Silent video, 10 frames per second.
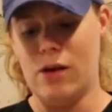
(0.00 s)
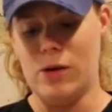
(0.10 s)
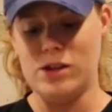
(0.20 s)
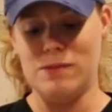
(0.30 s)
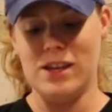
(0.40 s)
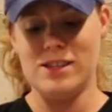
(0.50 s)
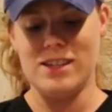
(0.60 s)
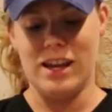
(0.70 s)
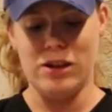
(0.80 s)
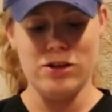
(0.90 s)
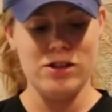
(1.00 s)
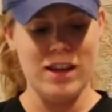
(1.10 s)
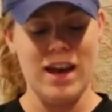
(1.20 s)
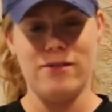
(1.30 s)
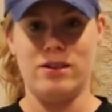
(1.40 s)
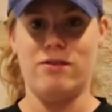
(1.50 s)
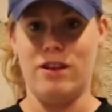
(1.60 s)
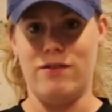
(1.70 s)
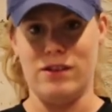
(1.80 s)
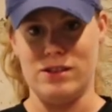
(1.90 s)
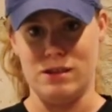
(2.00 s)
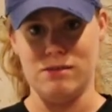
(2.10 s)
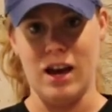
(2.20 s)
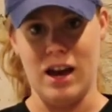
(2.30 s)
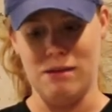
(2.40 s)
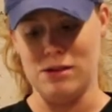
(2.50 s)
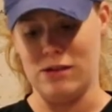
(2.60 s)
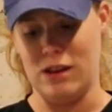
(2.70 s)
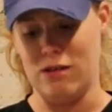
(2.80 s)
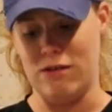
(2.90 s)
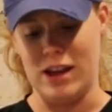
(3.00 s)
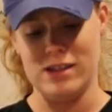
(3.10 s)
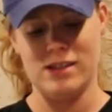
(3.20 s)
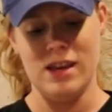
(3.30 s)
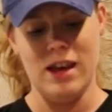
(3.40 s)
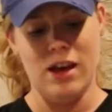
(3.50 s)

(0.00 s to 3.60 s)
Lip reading: which means that I usually have to refill sometime during the race.